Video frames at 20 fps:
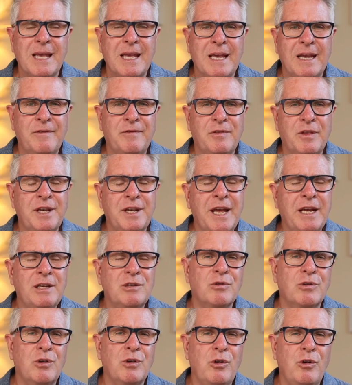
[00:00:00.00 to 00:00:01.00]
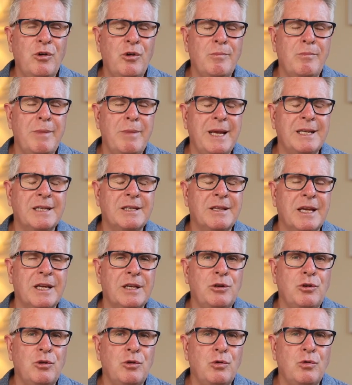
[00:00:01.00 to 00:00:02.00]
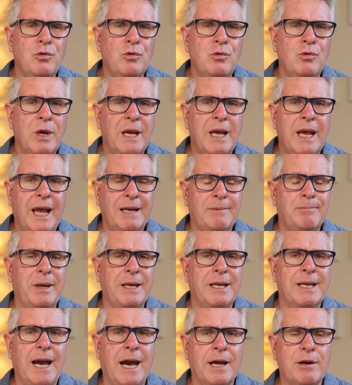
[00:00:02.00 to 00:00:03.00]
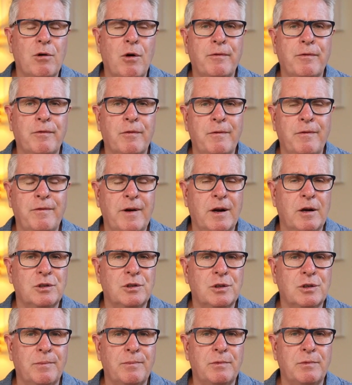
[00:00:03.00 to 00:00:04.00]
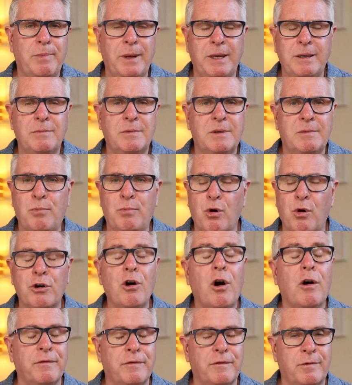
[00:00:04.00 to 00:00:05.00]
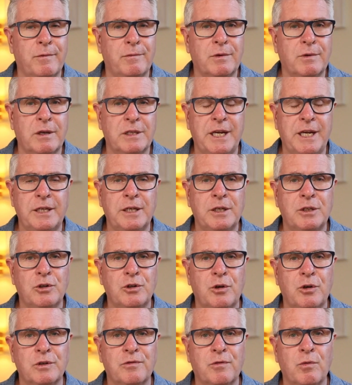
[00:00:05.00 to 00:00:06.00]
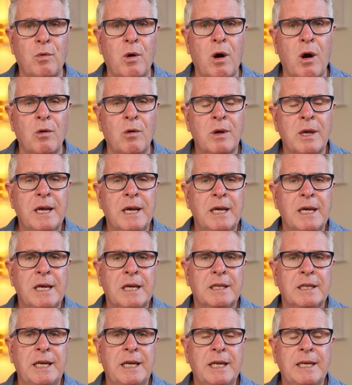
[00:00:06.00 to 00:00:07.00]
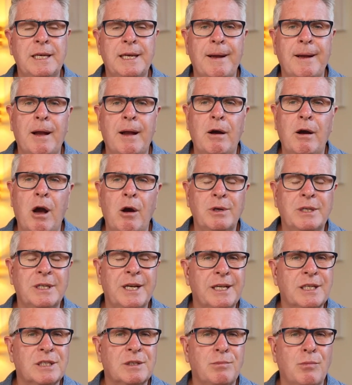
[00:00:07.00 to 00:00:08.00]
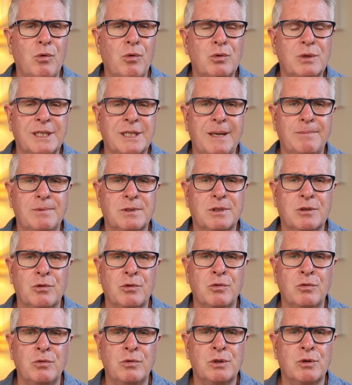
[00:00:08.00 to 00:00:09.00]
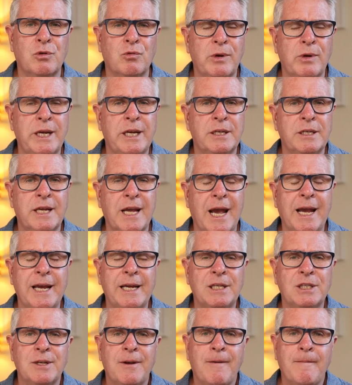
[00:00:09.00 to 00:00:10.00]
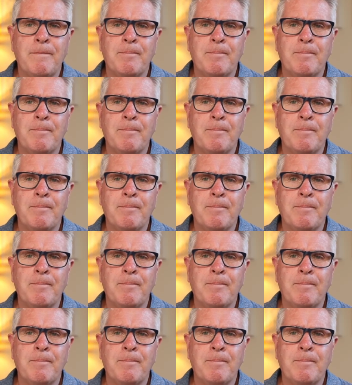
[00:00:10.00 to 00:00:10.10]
If the nature of the hurt meant that you had been cut off from fellowship, been put off from attending church for a while, then I would take small steps to re-engage.